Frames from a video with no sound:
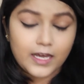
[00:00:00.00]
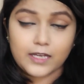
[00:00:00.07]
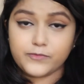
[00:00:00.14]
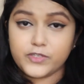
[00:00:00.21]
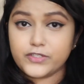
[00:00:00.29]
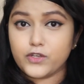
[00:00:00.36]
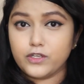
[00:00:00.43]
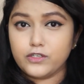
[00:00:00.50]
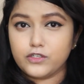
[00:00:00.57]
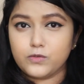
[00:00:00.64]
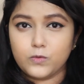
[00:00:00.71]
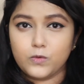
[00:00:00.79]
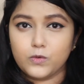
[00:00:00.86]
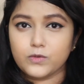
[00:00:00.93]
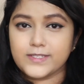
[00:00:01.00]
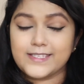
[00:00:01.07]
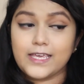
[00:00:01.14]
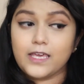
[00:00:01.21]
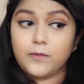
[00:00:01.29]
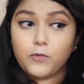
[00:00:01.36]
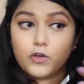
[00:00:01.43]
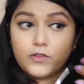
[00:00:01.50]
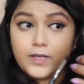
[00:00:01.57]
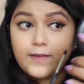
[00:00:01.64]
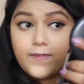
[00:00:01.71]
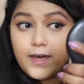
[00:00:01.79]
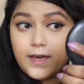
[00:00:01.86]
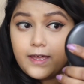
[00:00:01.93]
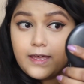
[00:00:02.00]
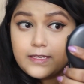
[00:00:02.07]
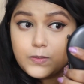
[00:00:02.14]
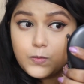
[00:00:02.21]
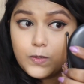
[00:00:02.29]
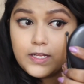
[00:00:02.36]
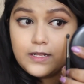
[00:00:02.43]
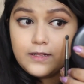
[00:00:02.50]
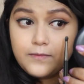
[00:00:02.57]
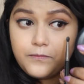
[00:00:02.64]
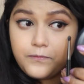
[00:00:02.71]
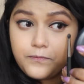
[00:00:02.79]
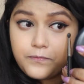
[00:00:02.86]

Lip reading: I'm just going to do the same on the upper eye as well.